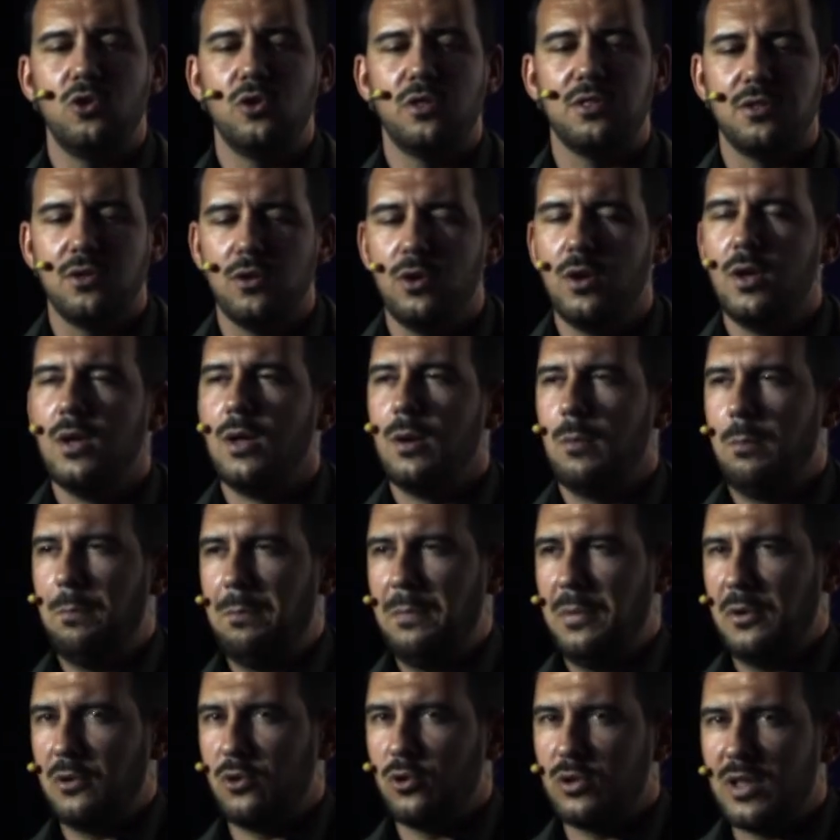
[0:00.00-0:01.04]
and also
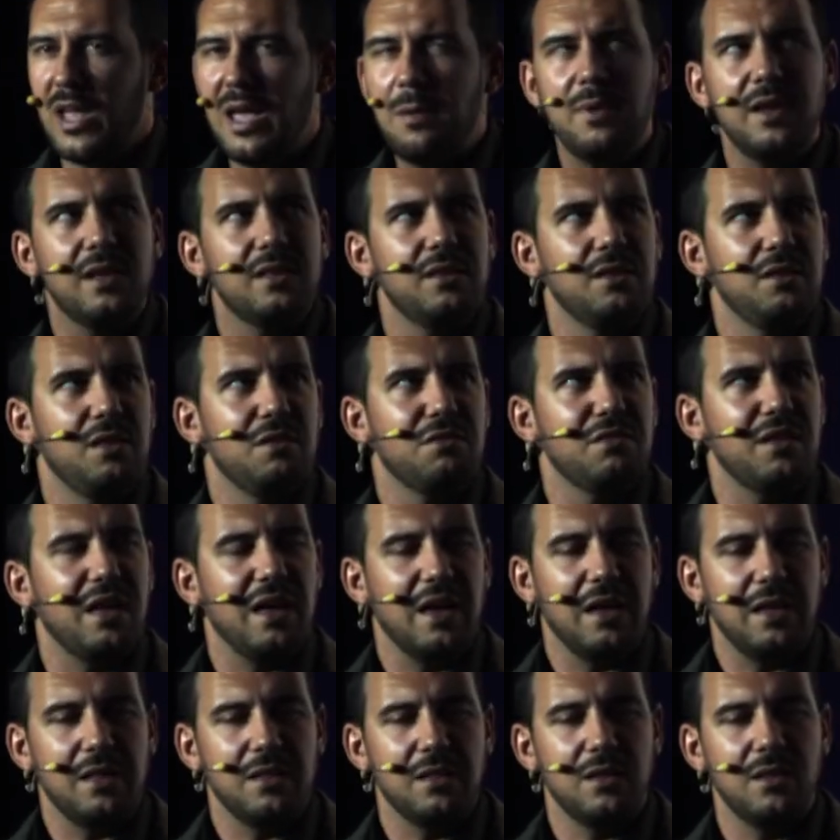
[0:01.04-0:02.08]
prototyping the
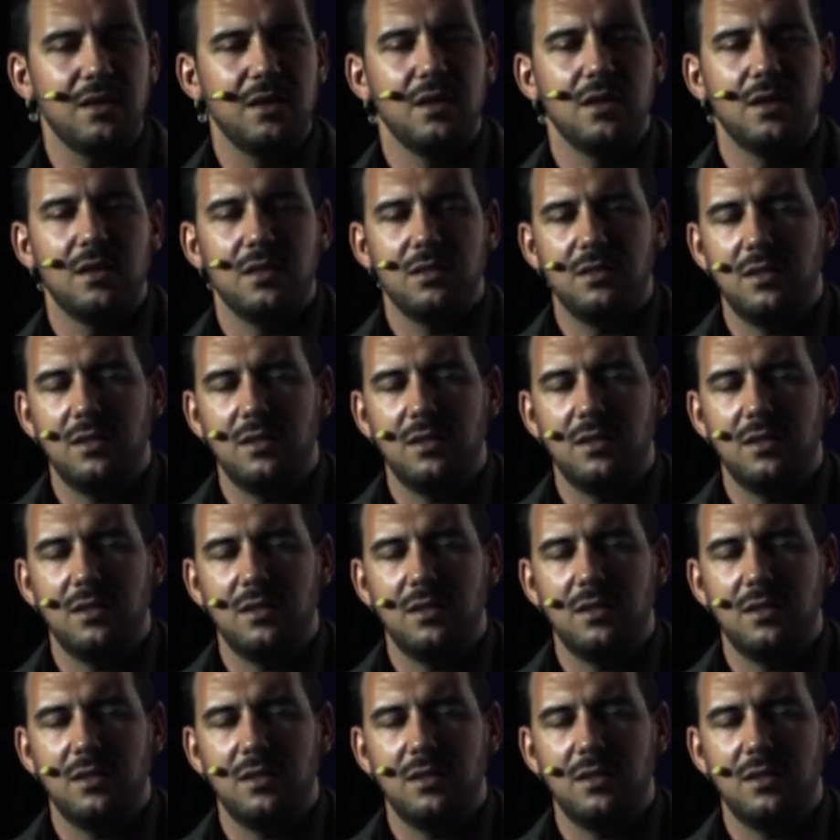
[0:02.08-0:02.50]
design,